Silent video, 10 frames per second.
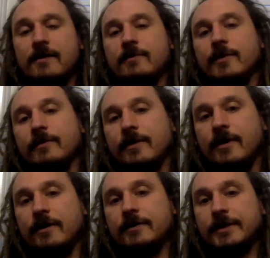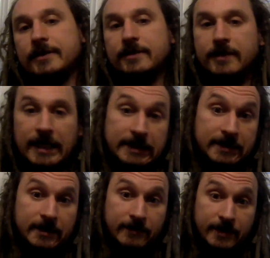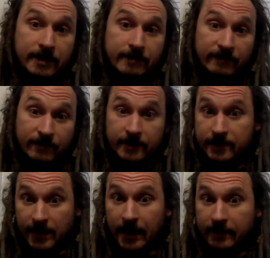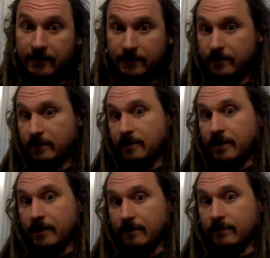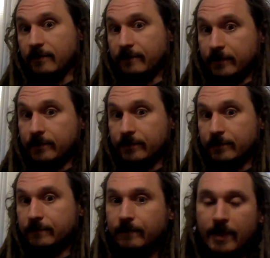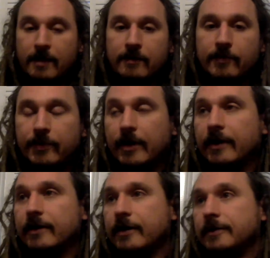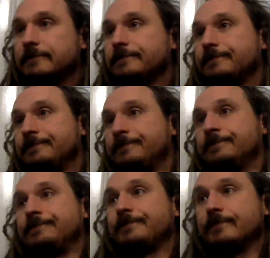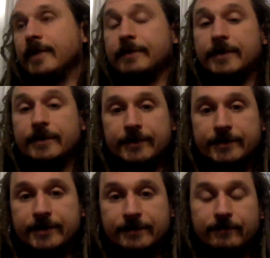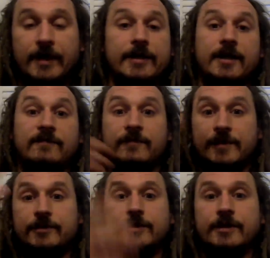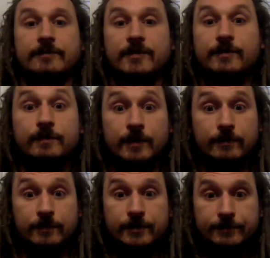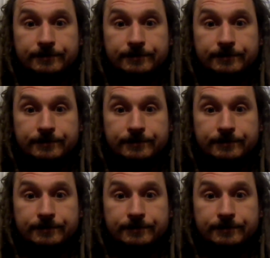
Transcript: But regardless, that's something that my friend said. I don't know if it's true. But maybe he was just waking up from a dream. Who knows?